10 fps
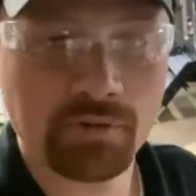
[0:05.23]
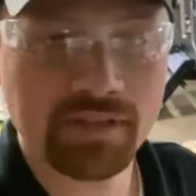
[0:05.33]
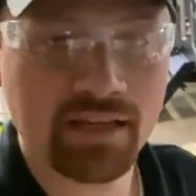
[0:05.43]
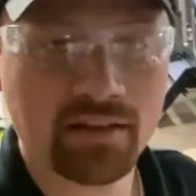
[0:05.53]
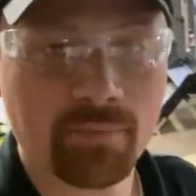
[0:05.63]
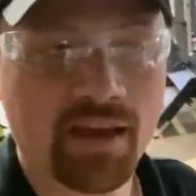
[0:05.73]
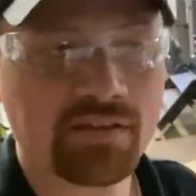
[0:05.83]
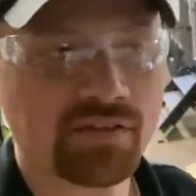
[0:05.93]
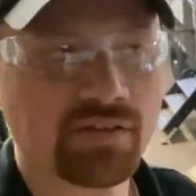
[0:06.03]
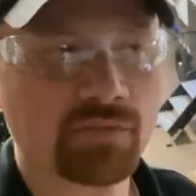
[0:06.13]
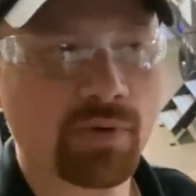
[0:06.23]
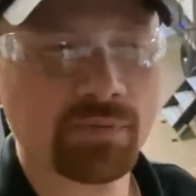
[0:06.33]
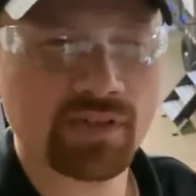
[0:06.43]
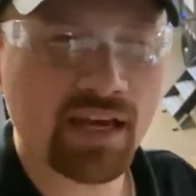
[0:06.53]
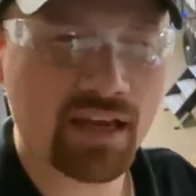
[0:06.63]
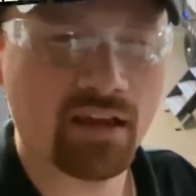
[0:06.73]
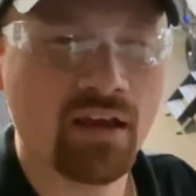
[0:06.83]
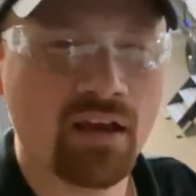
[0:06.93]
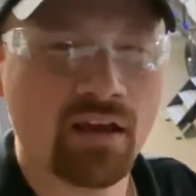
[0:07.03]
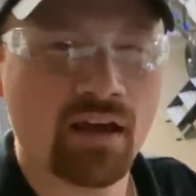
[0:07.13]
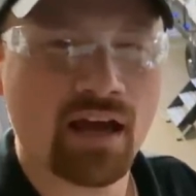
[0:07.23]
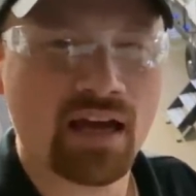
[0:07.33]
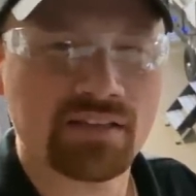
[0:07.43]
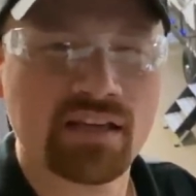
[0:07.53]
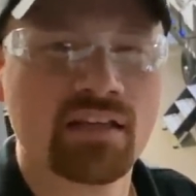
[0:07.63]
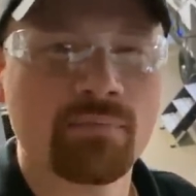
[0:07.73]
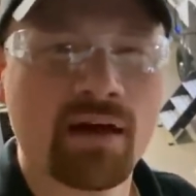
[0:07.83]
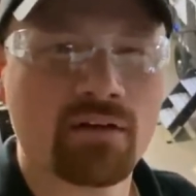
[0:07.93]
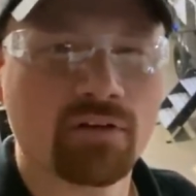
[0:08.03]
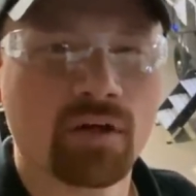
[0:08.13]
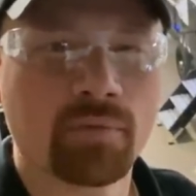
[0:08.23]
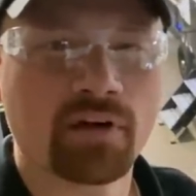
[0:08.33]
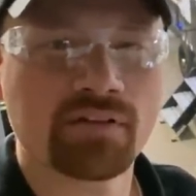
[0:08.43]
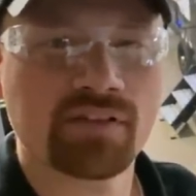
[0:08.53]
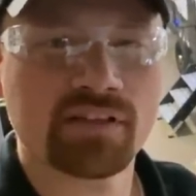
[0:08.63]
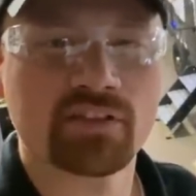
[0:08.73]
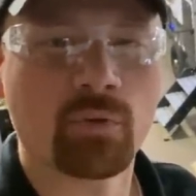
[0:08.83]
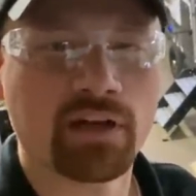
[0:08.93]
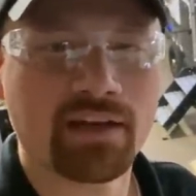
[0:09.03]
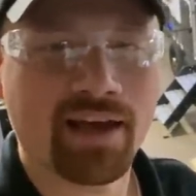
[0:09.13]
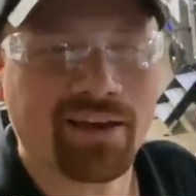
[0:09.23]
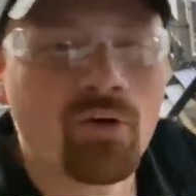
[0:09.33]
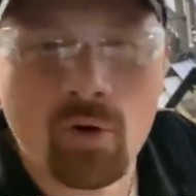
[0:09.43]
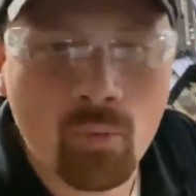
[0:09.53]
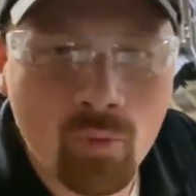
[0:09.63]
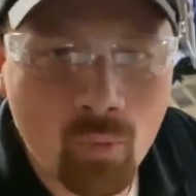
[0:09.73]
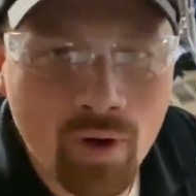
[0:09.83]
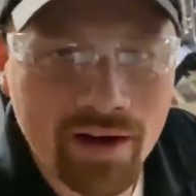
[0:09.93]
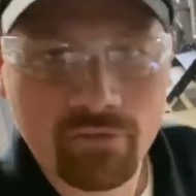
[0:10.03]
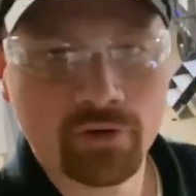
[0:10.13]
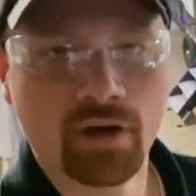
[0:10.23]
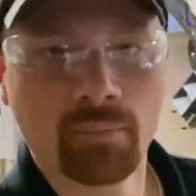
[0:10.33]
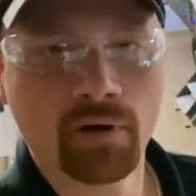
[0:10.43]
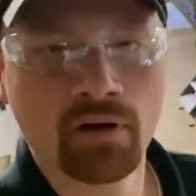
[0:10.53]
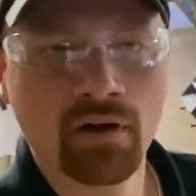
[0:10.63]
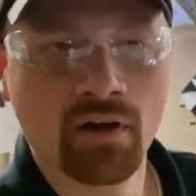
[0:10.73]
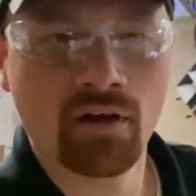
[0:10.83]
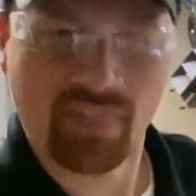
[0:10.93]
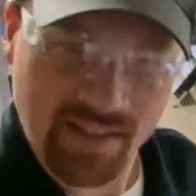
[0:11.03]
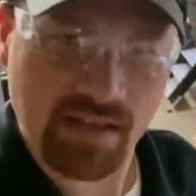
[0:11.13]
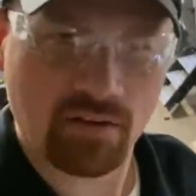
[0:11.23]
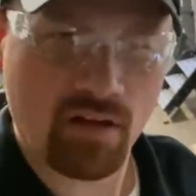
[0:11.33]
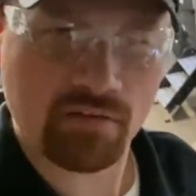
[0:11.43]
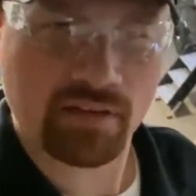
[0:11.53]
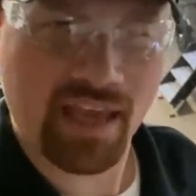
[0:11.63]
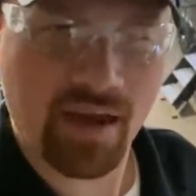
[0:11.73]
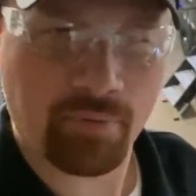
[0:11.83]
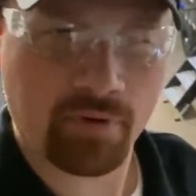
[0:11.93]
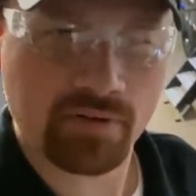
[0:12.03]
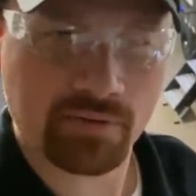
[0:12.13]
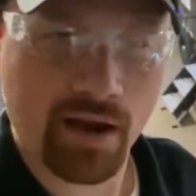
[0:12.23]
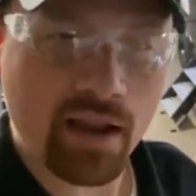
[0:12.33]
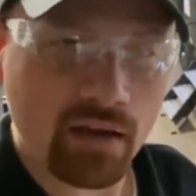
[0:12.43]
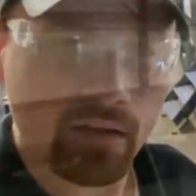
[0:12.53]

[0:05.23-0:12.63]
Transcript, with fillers: daily basis is people say, hey, I see in the model number it says twenty-nine, or whatever number. That's how long the camper is, right?